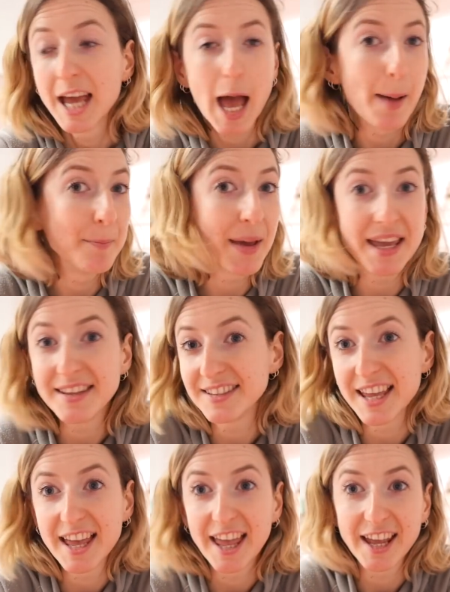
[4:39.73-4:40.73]

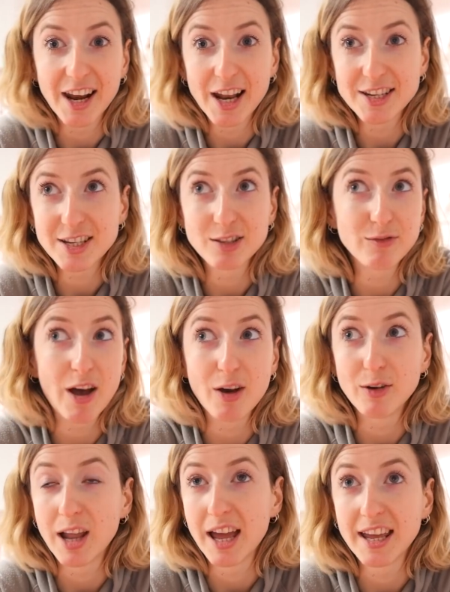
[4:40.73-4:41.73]
amazing and I just
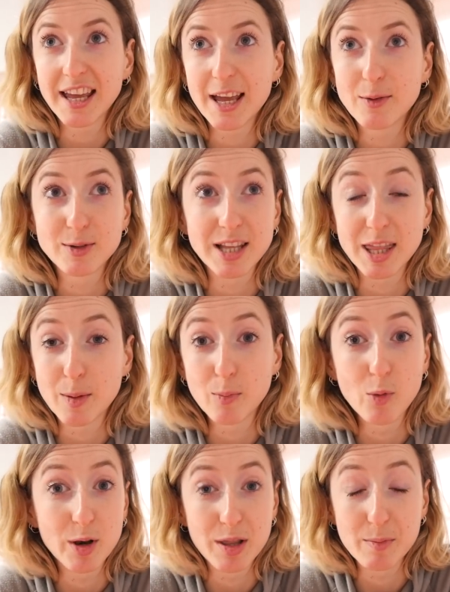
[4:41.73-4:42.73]
felt like it was like the,
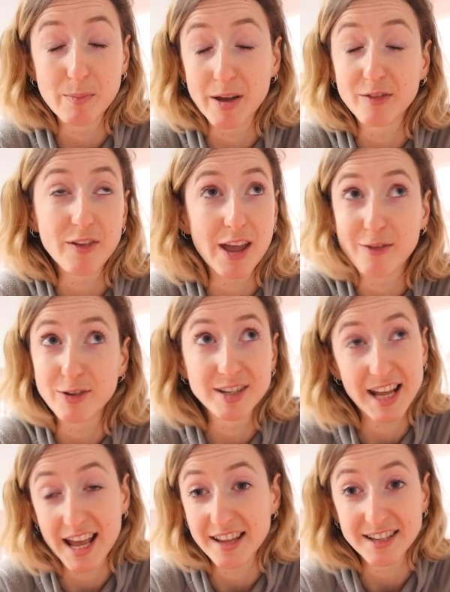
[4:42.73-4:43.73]
one of the, my favourite
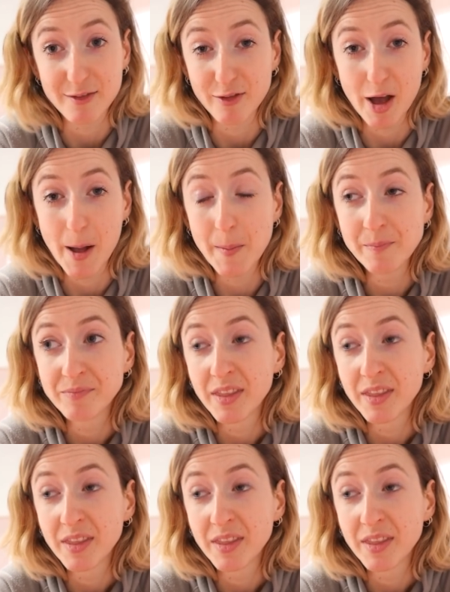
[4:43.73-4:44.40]
days ever